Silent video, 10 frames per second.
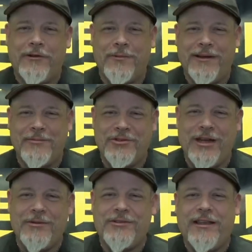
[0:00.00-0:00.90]
My name is
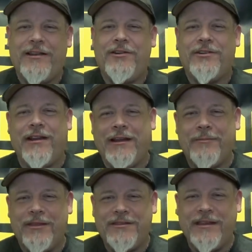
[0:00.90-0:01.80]
James Sanders and I
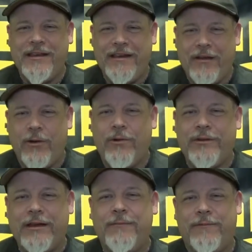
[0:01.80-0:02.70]
am the CEO of
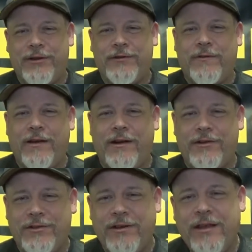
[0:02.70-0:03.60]
Team Fish
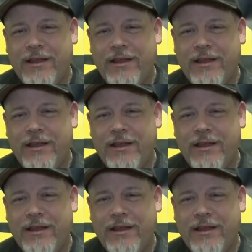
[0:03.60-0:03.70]
Fighters.